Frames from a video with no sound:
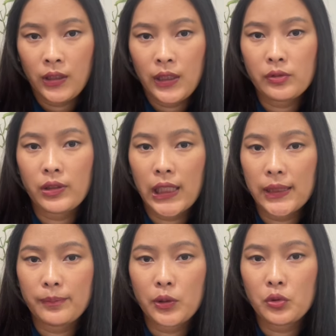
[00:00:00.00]
It will
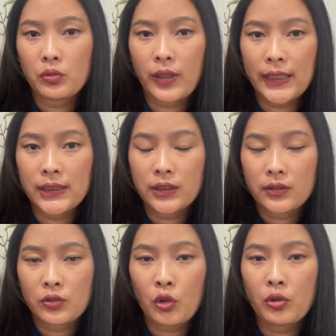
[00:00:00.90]
help you to write
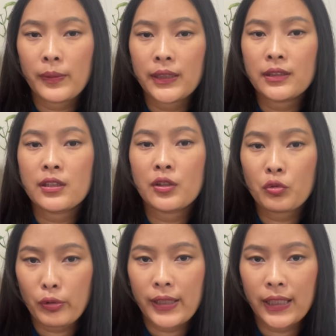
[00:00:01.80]
documentation
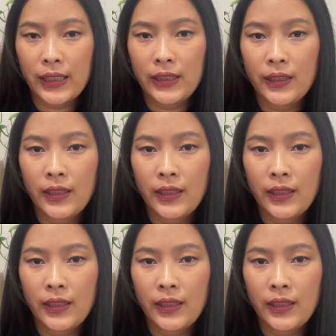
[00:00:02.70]
quickly.